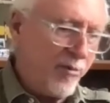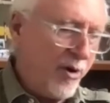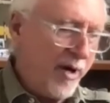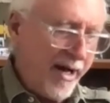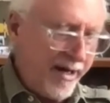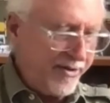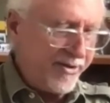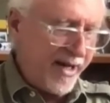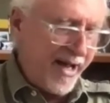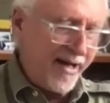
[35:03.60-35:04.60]
well how
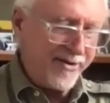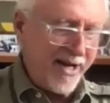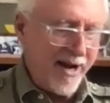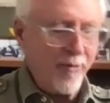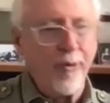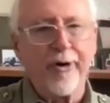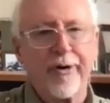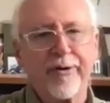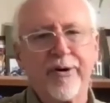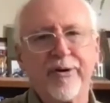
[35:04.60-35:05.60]
does how does that
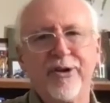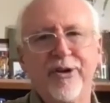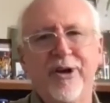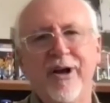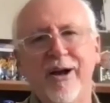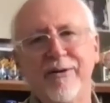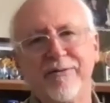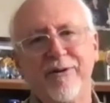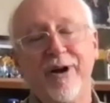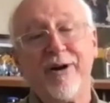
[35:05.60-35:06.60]
work you get
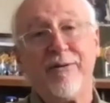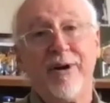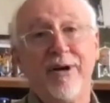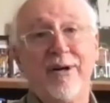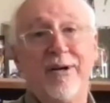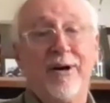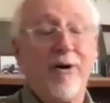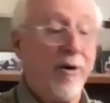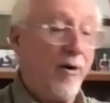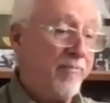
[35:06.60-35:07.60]
well
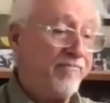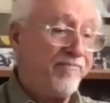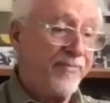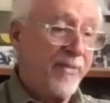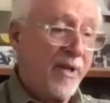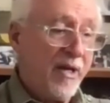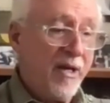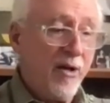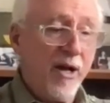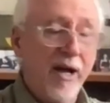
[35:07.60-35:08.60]
um,
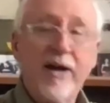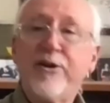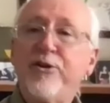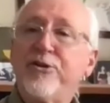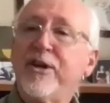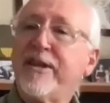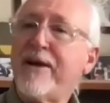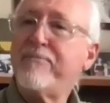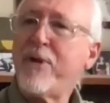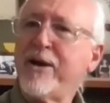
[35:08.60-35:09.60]
how do you think
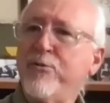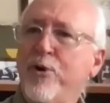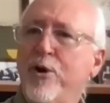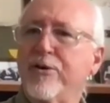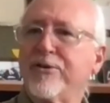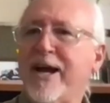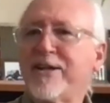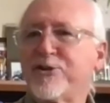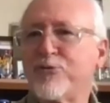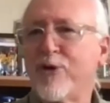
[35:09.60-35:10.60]
that might work?
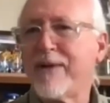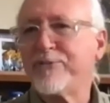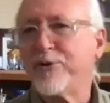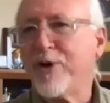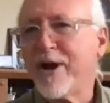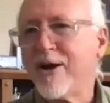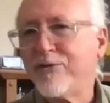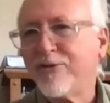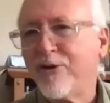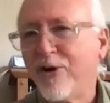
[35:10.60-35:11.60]
That's wrapped
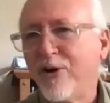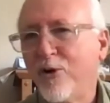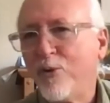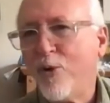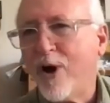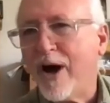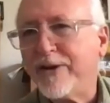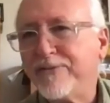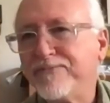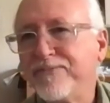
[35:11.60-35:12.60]
around what?
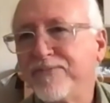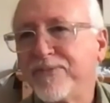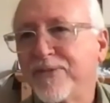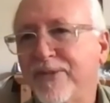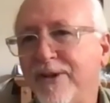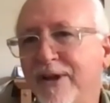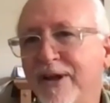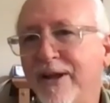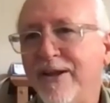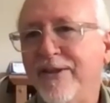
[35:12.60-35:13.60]

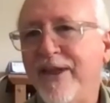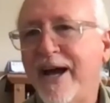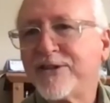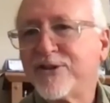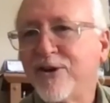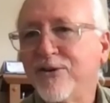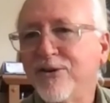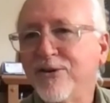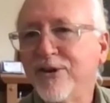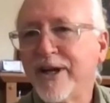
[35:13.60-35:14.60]
That's a
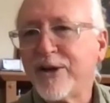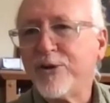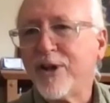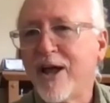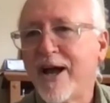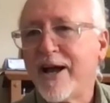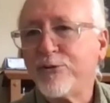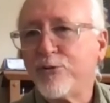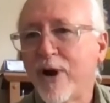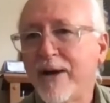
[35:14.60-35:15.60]
liquid
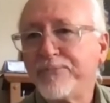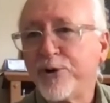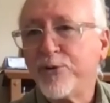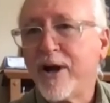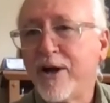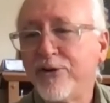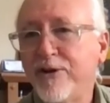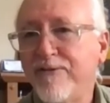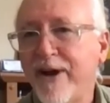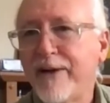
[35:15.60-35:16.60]
line wrapped around
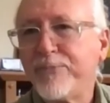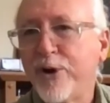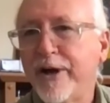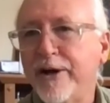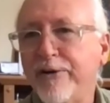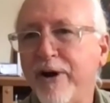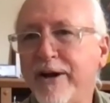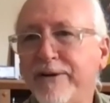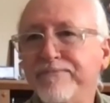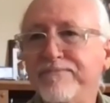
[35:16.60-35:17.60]
the evaporator, right?